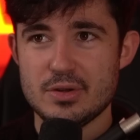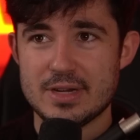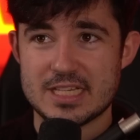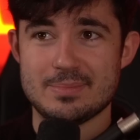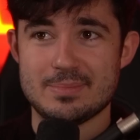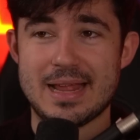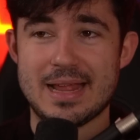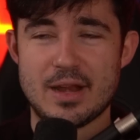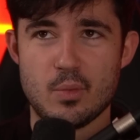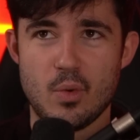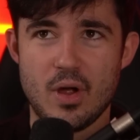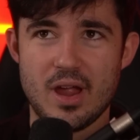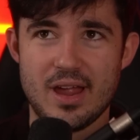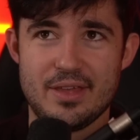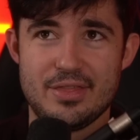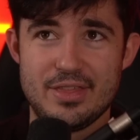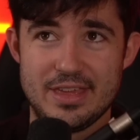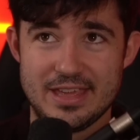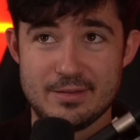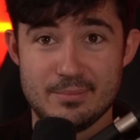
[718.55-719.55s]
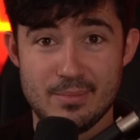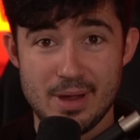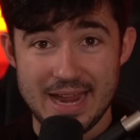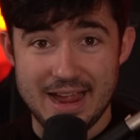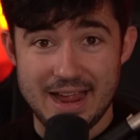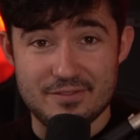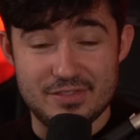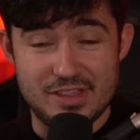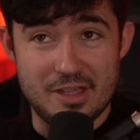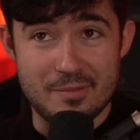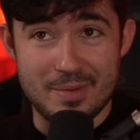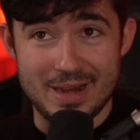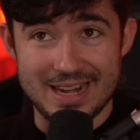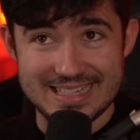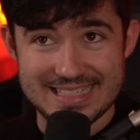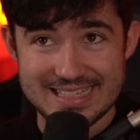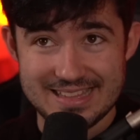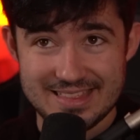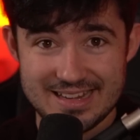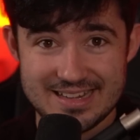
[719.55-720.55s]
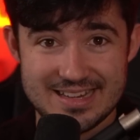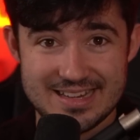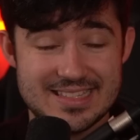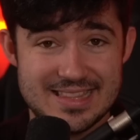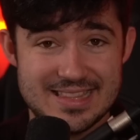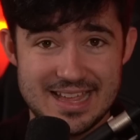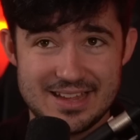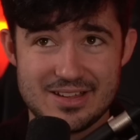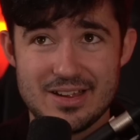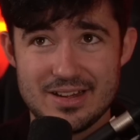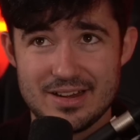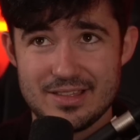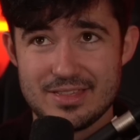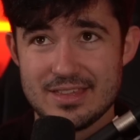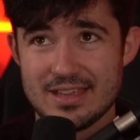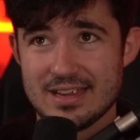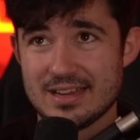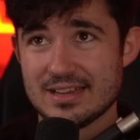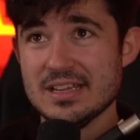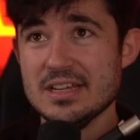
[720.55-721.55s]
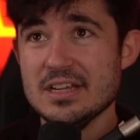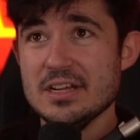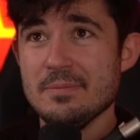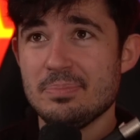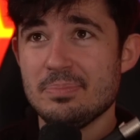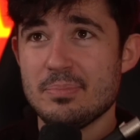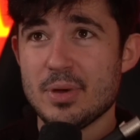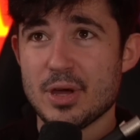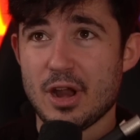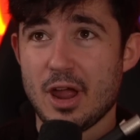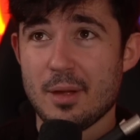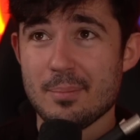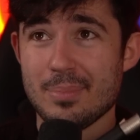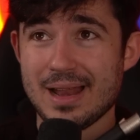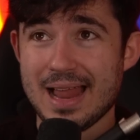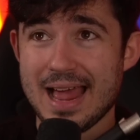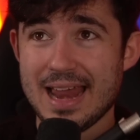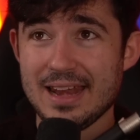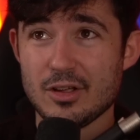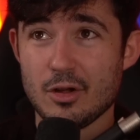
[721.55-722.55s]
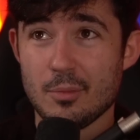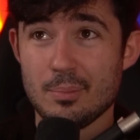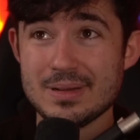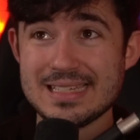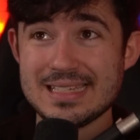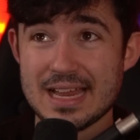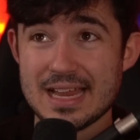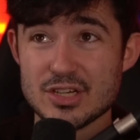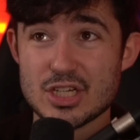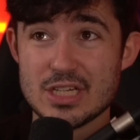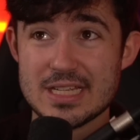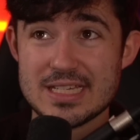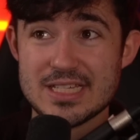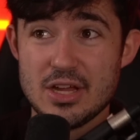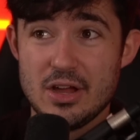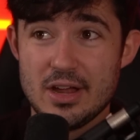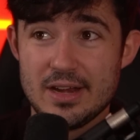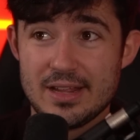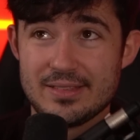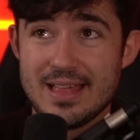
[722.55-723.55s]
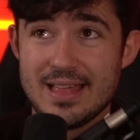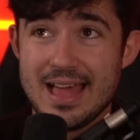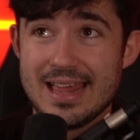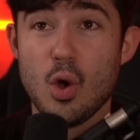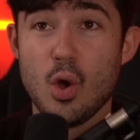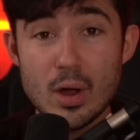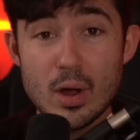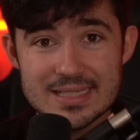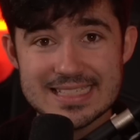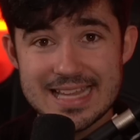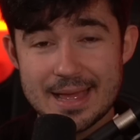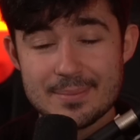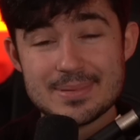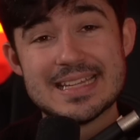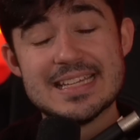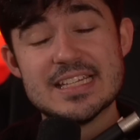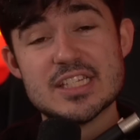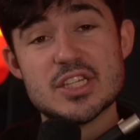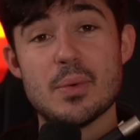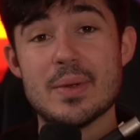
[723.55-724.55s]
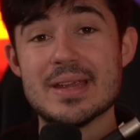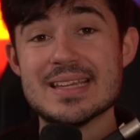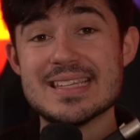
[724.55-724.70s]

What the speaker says: explain why I think it might have the ability that and that kind of thing. But I'm planning on potentially turning that concept into a